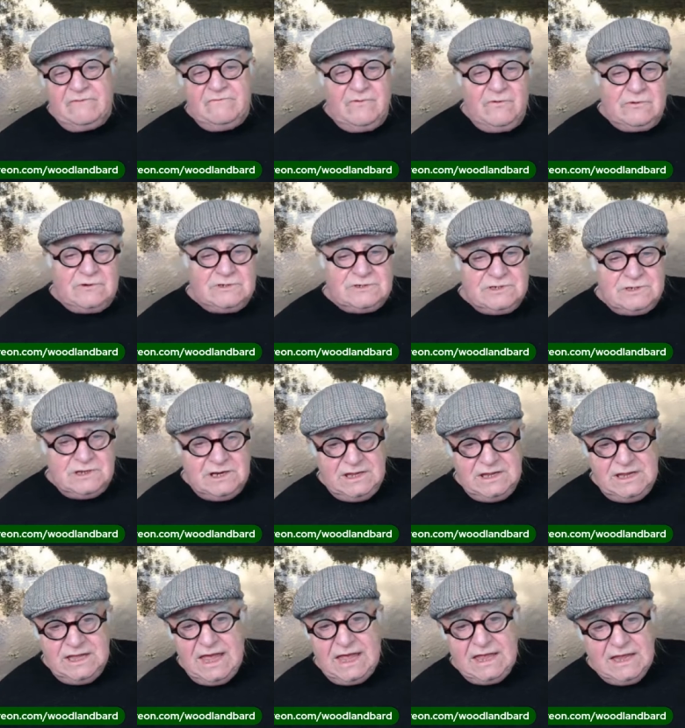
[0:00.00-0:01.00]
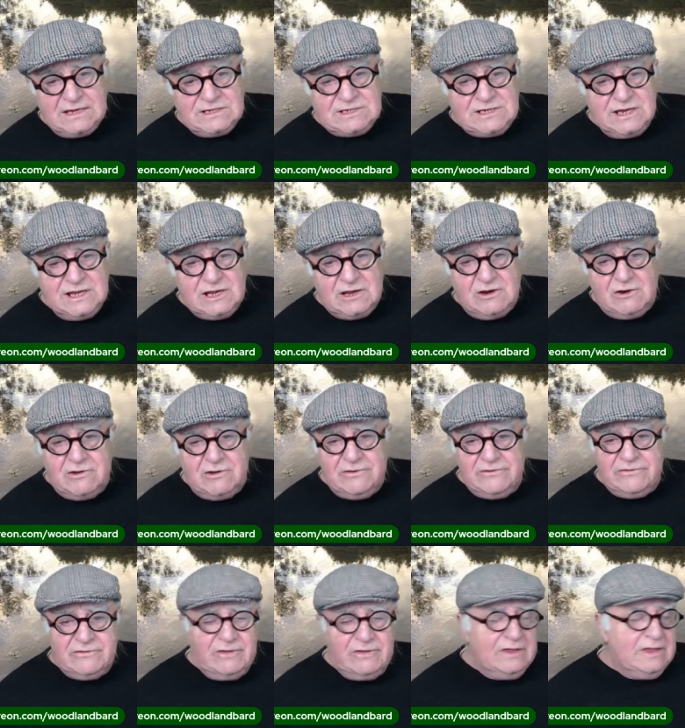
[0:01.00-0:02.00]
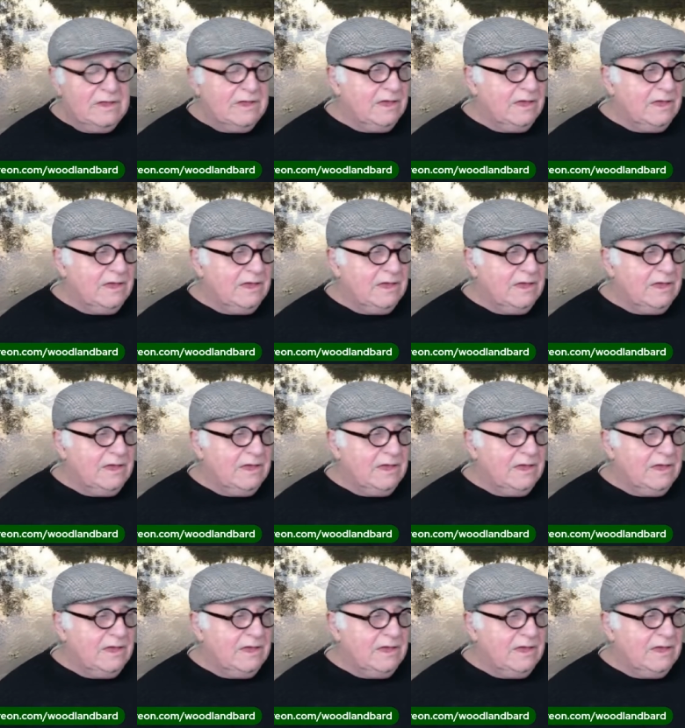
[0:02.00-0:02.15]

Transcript: unfortunately, can actually clog us